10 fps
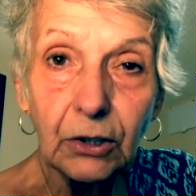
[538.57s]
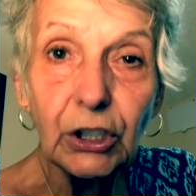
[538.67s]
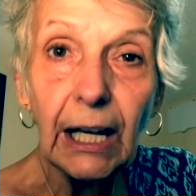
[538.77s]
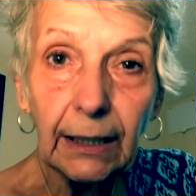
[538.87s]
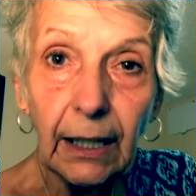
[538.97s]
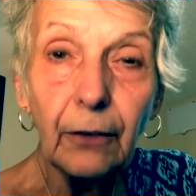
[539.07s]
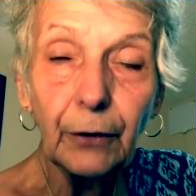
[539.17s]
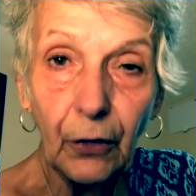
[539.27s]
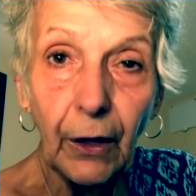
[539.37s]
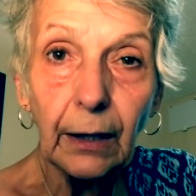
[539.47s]
check
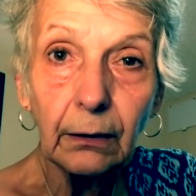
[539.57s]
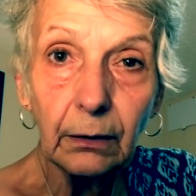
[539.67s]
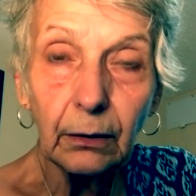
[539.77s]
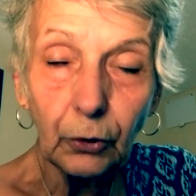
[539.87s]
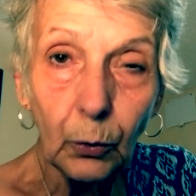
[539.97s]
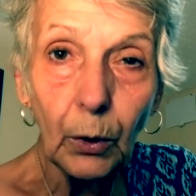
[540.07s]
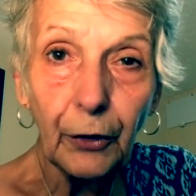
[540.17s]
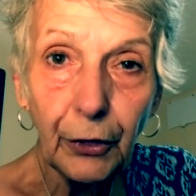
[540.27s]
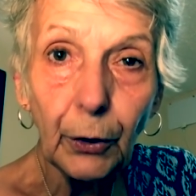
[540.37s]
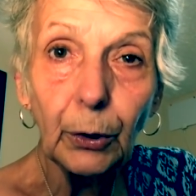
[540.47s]
everything. Do a
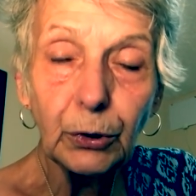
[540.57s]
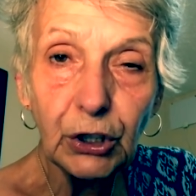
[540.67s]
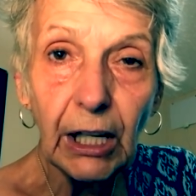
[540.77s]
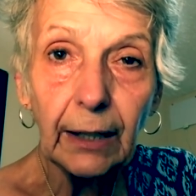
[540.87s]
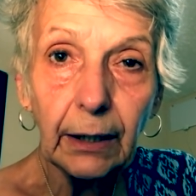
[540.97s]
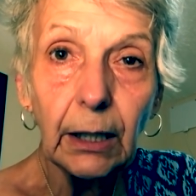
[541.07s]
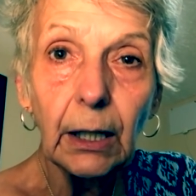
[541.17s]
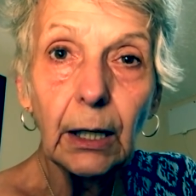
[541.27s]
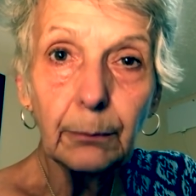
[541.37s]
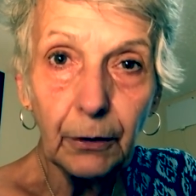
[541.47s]
thorough check
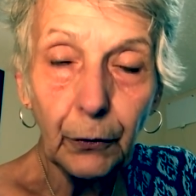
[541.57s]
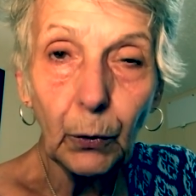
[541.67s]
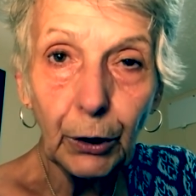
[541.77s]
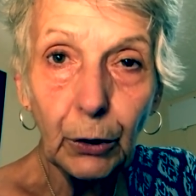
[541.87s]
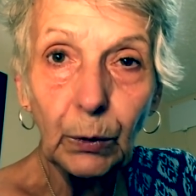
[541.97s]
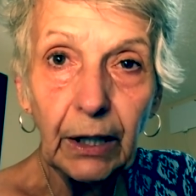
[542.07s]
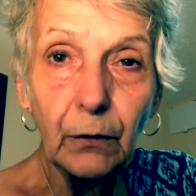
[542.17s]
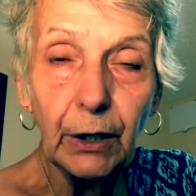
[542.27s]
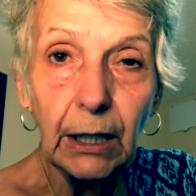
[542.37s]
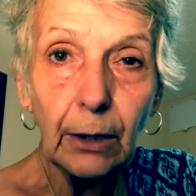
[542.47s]
before you
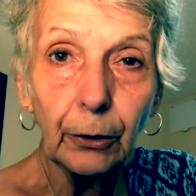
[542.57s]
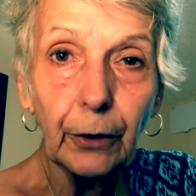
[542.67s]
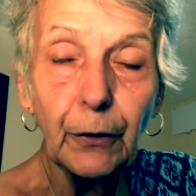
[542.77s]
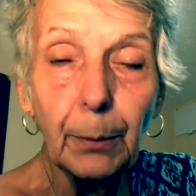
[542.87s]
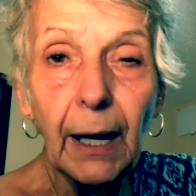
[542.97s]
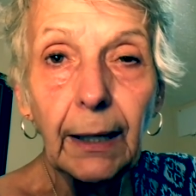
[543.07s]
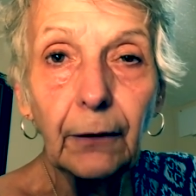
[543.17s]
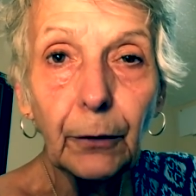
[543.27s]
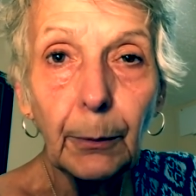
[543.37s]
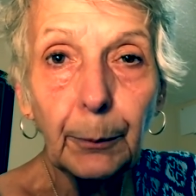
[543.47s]
leave the dealer. If you're buying
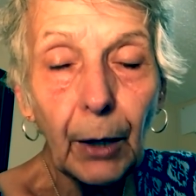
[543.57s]
it from a